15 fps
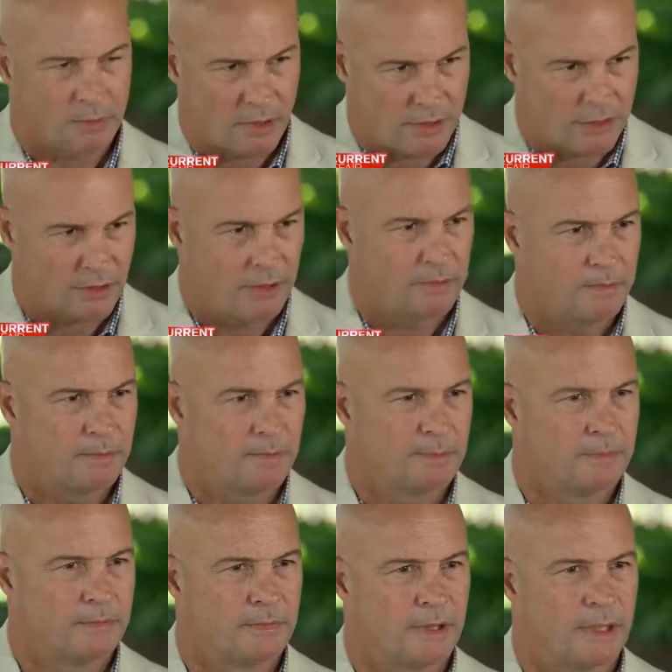my job.
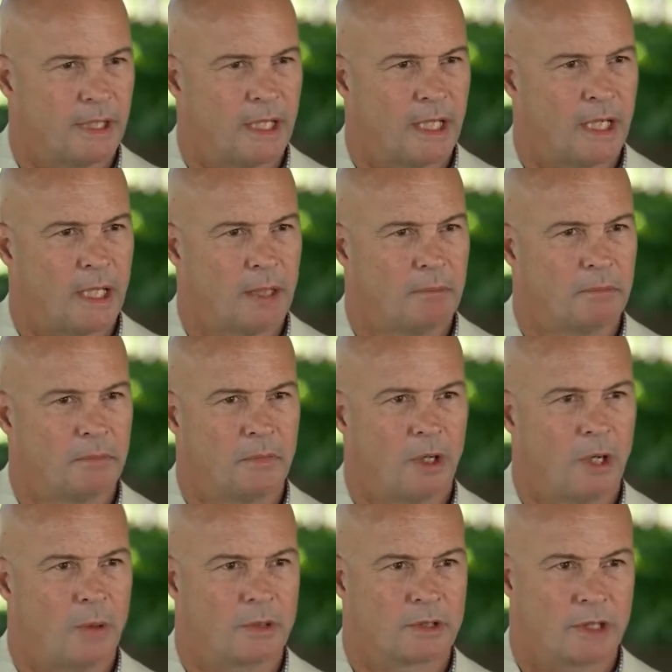
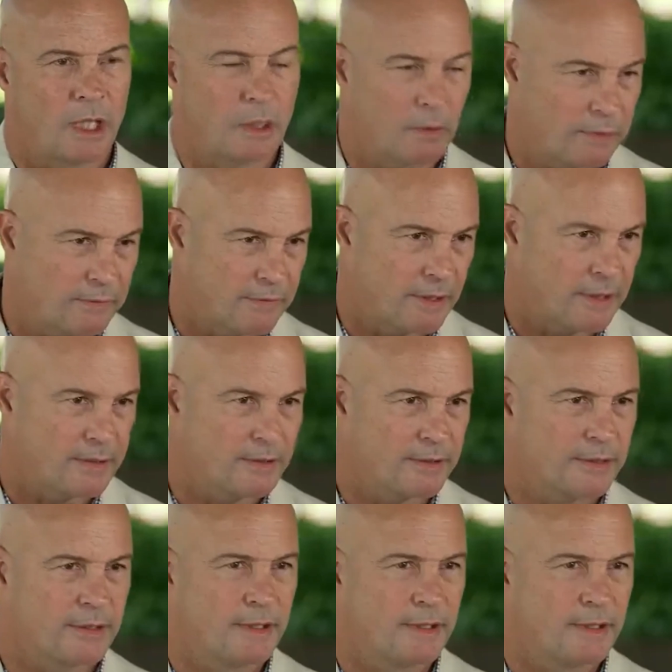I was low on funds.